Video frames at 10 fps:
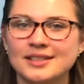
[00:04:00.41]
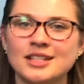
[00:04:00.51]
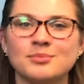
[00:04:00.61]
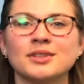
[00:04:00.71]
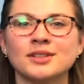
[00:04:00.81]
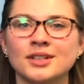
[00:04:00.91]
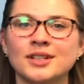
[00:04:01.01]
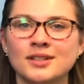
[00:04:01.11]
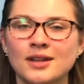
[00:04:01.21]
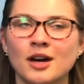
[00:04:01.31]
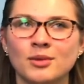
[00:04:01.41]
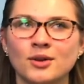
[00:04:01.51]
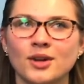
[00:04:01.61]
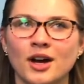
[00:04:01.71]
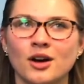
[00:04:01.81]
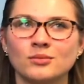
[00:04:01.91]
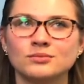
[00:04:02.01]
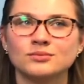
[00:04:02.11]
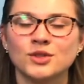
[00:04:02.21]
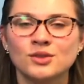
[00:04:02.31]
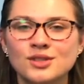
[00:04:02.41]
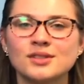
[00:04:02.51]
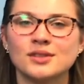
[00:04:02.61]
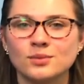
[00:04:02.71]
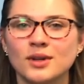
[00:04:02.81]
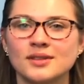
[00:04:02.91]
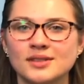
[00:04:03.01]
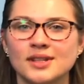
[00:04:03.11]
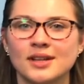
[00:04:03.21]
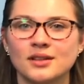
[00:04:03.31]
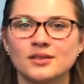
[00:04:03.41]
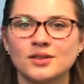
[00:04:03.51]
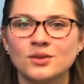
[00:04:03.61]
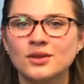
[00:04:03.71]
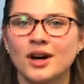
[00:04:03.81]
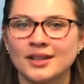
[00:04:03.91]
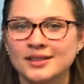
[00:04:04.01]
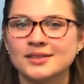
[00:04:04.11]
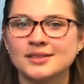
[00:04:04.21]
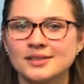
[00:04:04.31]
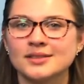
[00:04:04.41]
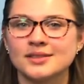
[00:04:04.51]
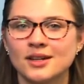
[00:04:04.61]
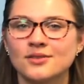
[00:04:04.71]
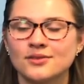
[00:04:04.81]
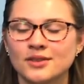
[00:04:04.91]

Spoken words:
deep and learn about who Jesus was and who God is and stuff.